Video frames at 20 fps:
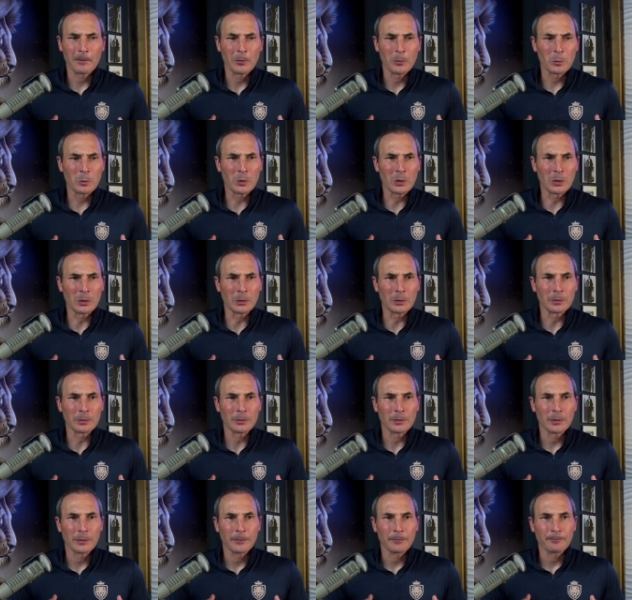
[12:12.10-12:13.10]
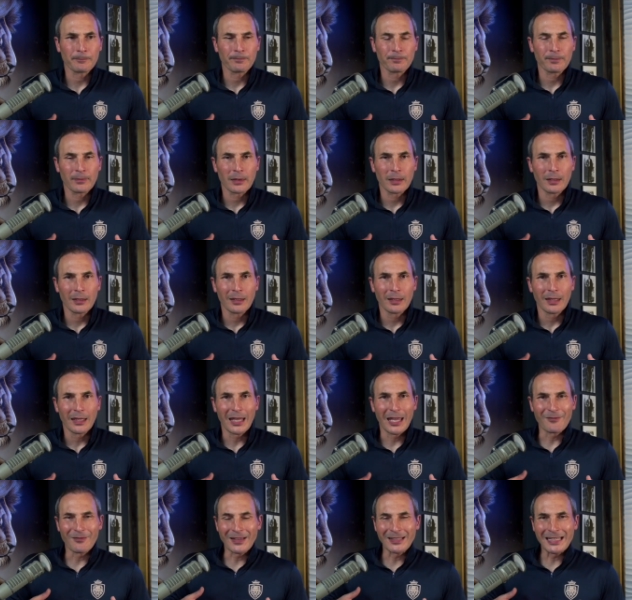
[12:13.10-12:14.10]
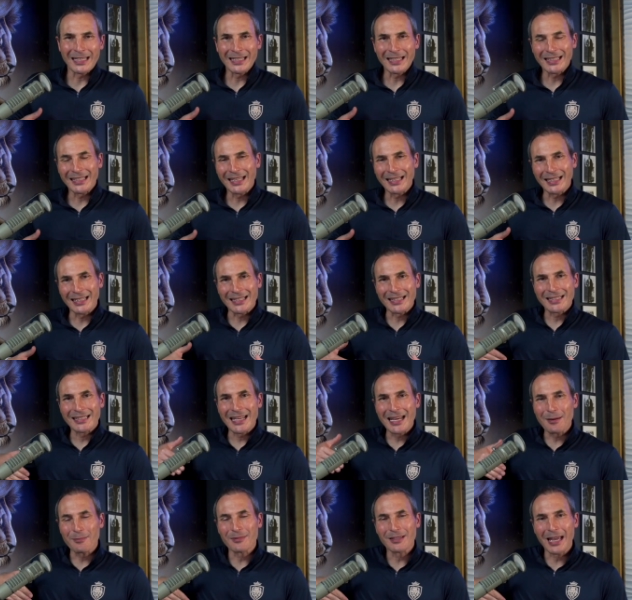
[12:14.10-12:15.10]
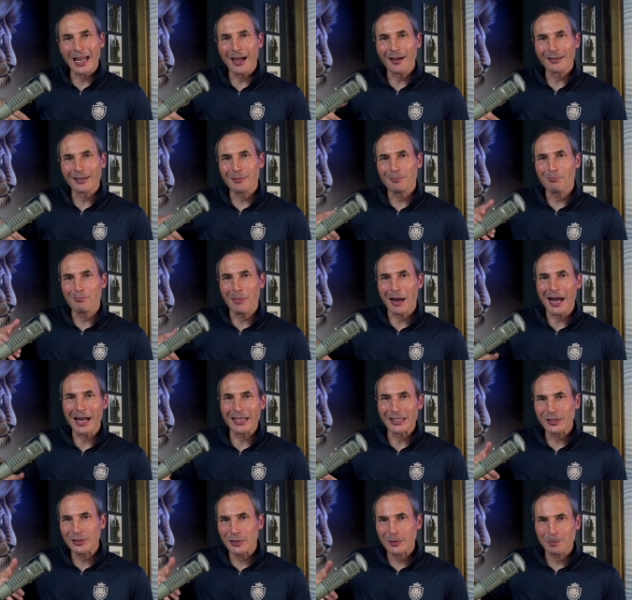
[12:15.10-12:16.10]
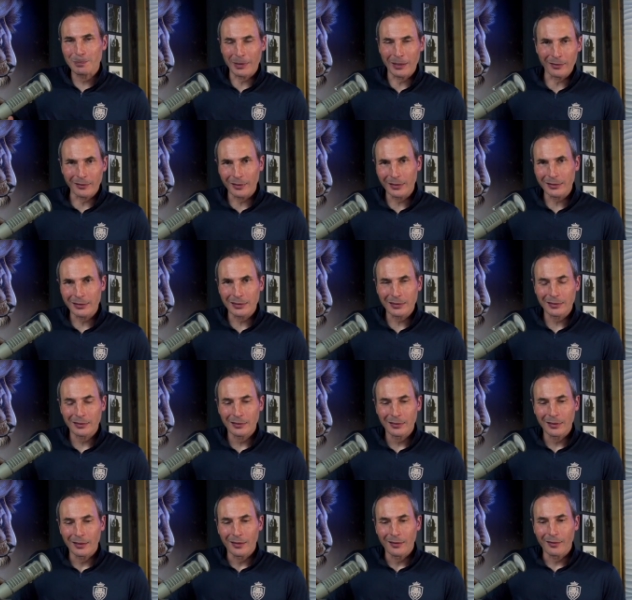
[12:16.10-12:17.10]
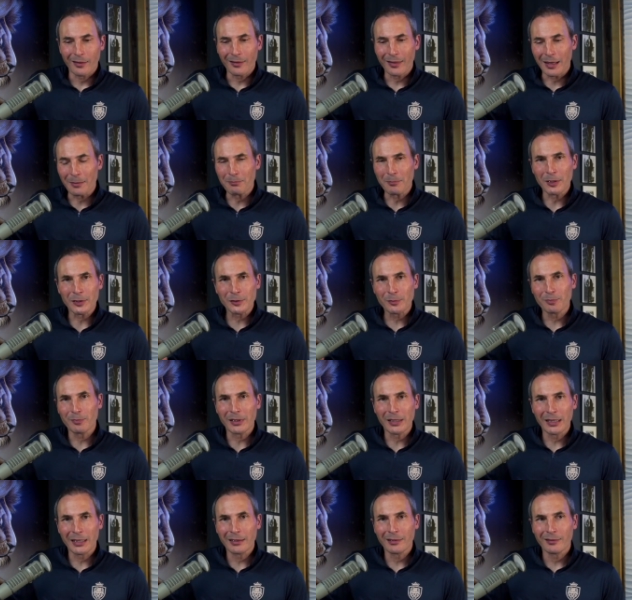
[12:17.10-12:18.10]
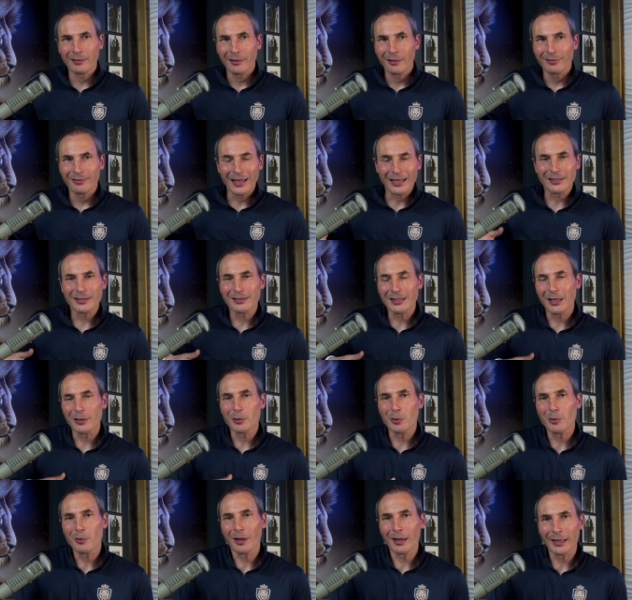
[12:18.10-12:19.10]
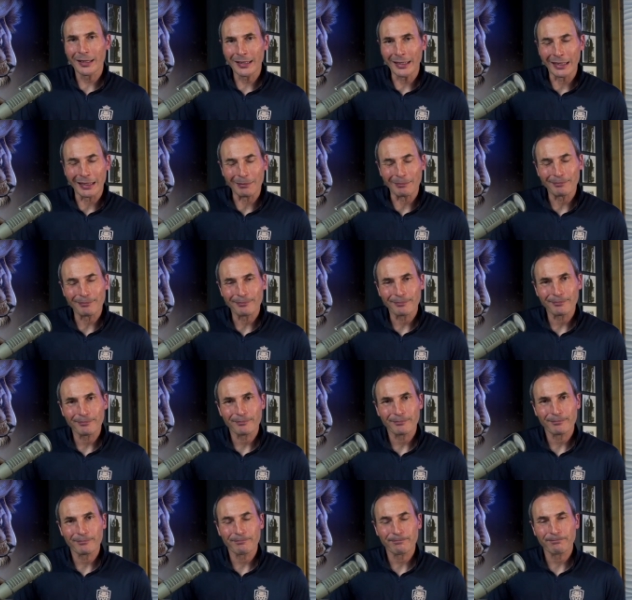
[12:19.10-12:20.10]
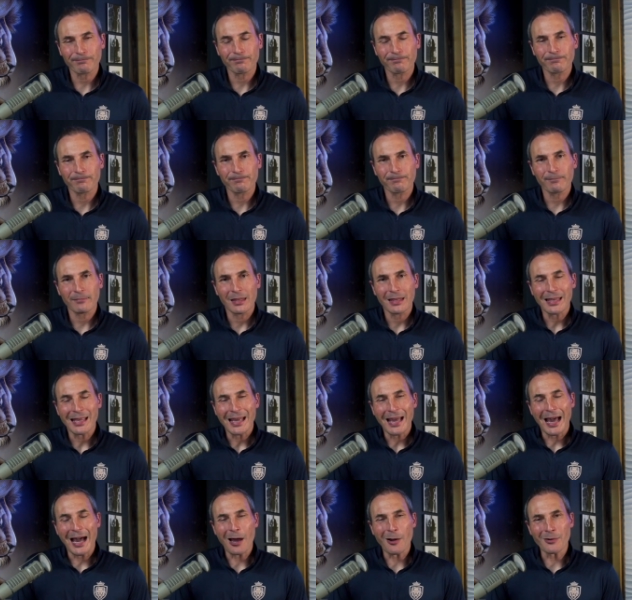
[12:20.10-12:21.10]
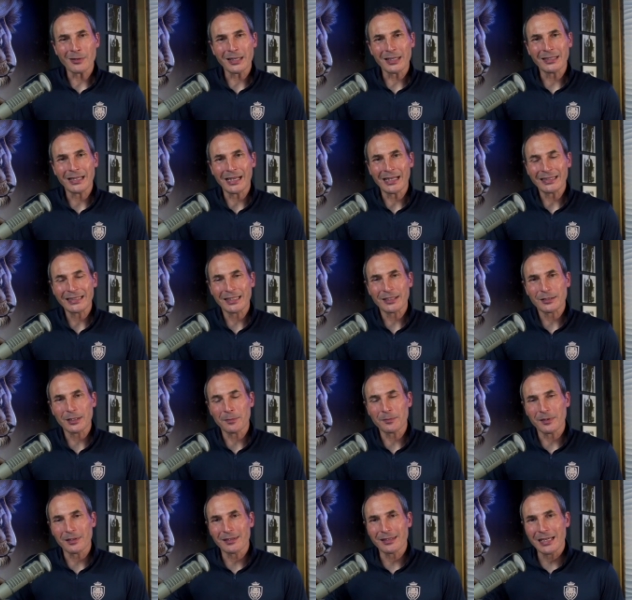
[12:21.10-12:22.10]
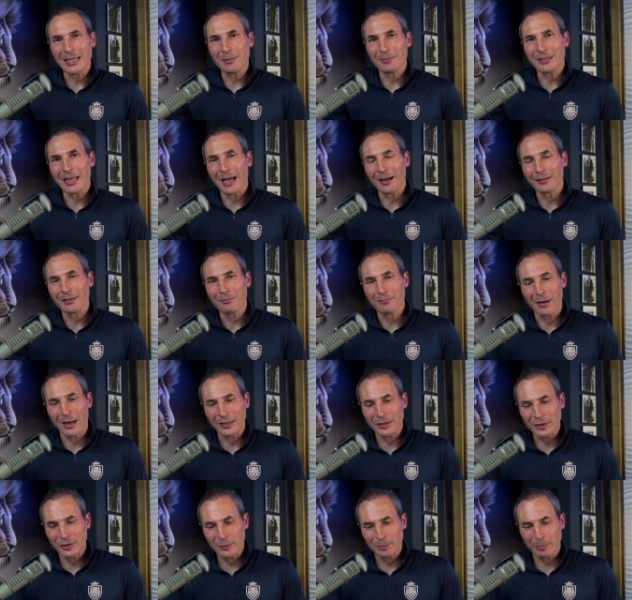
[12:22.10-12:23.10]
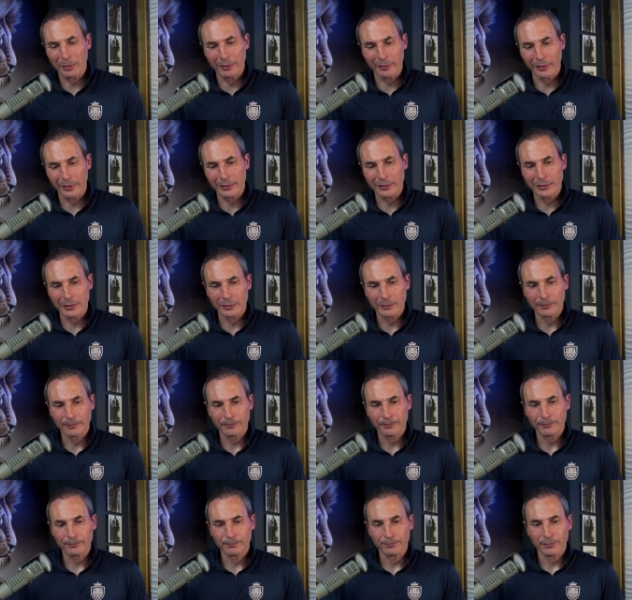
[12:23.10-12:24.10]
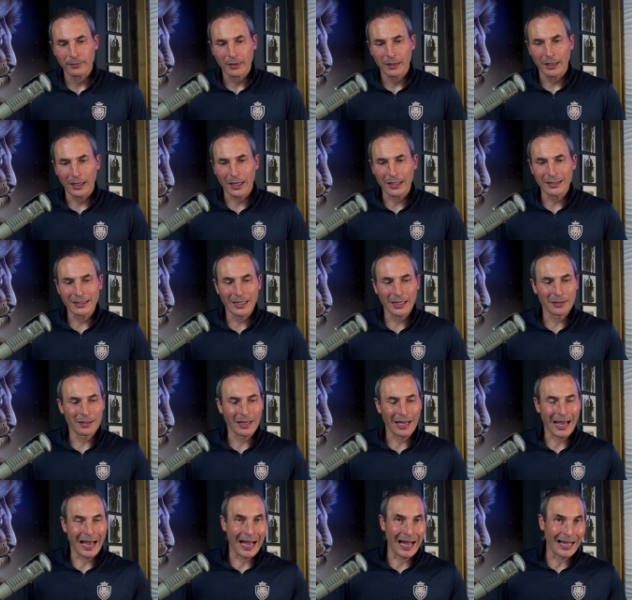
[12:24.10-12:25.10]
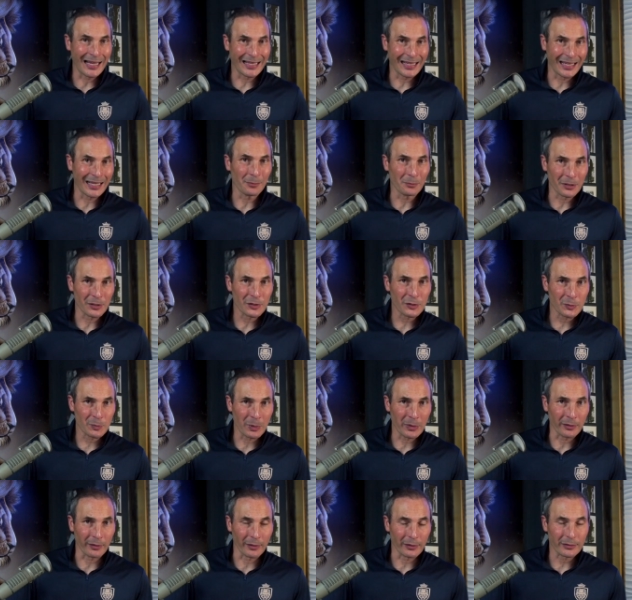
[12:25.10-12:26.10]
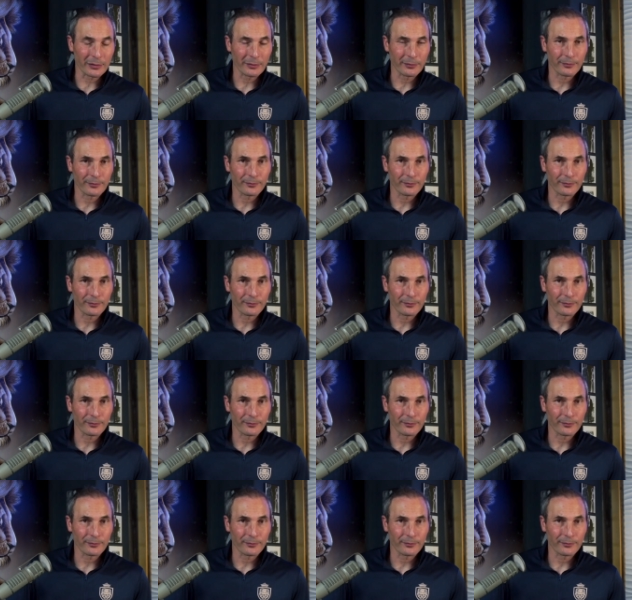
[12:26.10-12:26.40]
Well, if I need to get it deep down in my spirit, then that must mean that's not who I am. How can I get something deep down in my spirit, and yet I am a spirit?